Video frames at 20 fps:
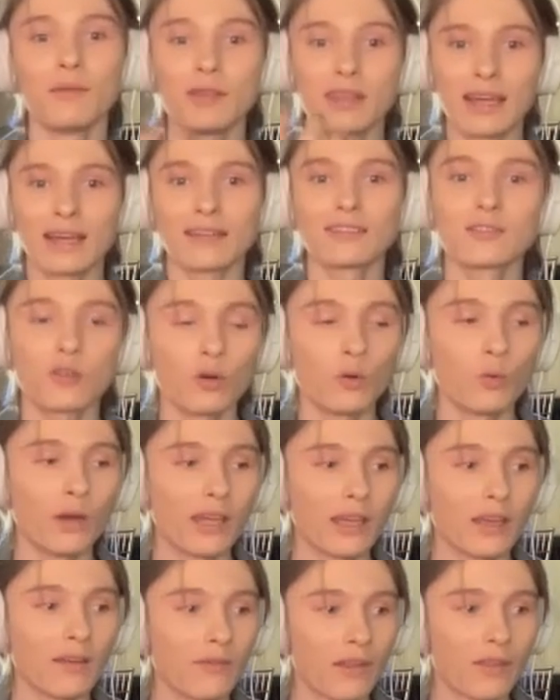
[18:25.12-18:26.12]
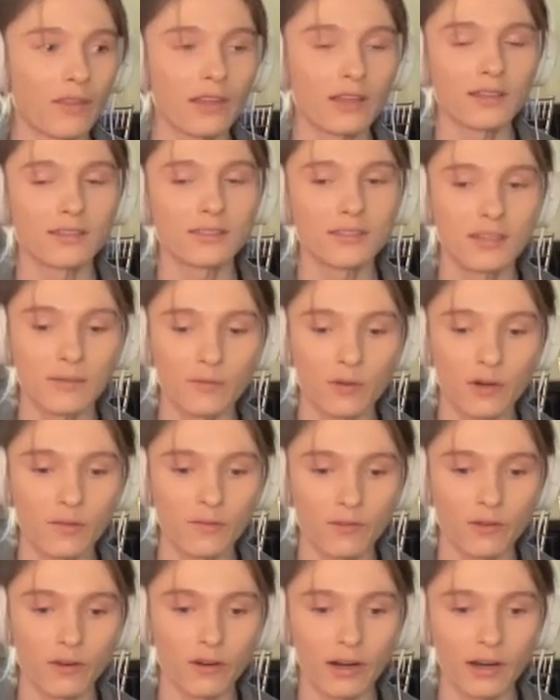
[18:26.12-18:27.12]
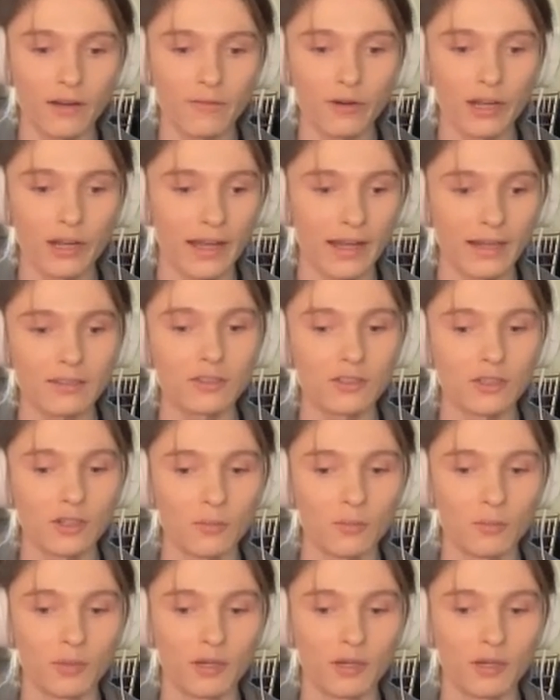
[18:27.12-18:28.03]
maybe that's the wave. I think it's different for every actor.